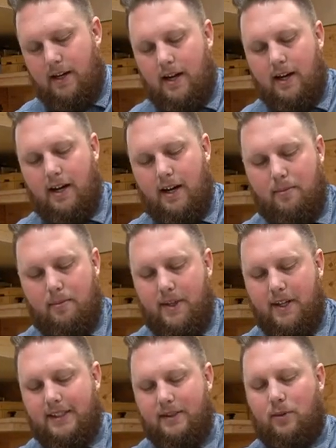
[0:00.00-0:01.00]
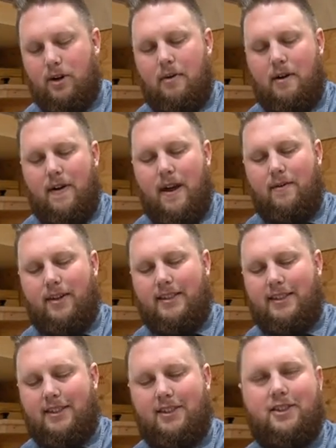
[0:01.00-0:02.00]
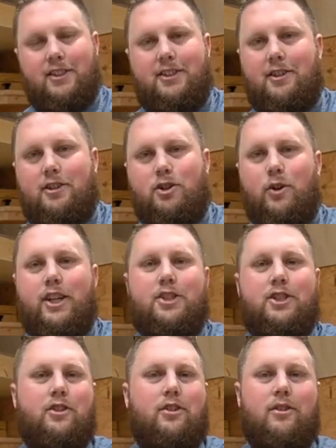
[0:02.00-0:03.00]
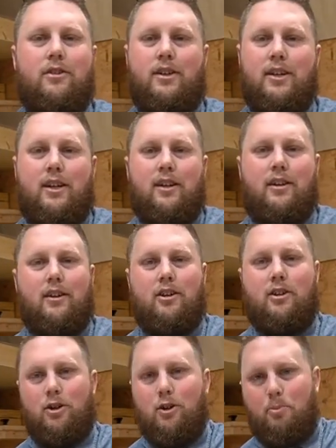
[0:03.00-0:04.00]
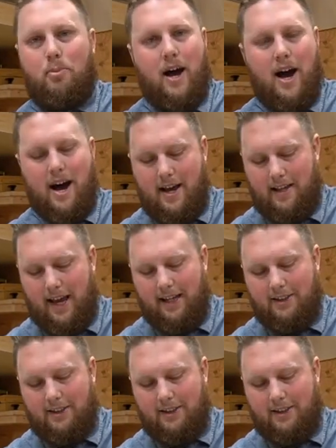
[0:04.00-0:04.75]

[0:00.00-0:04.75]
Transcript: Um, this is one of my favorites. This is just your traditional glue pot, like